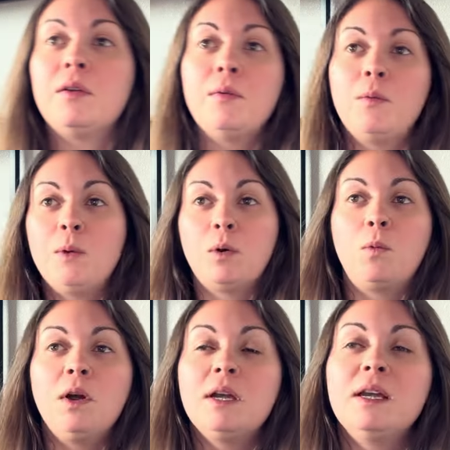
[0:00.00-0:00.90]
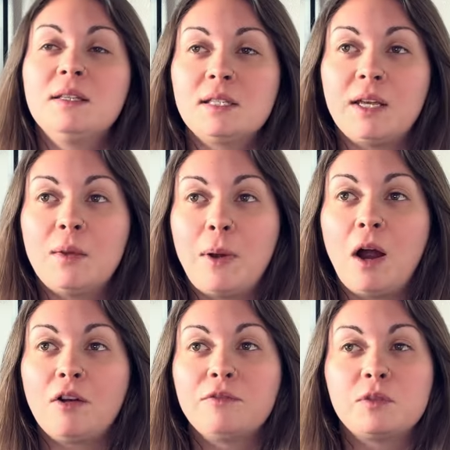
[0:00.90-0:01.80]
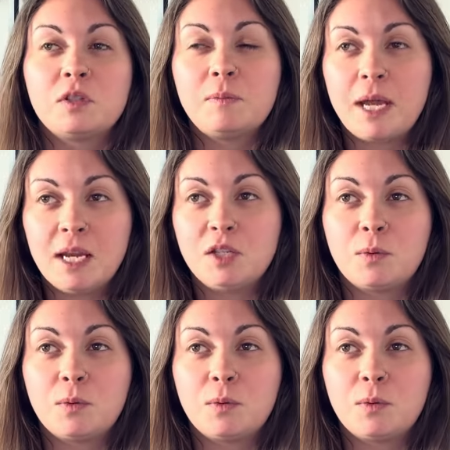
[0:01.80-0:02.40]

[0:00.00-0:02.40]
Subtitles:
we were working inside the powerful space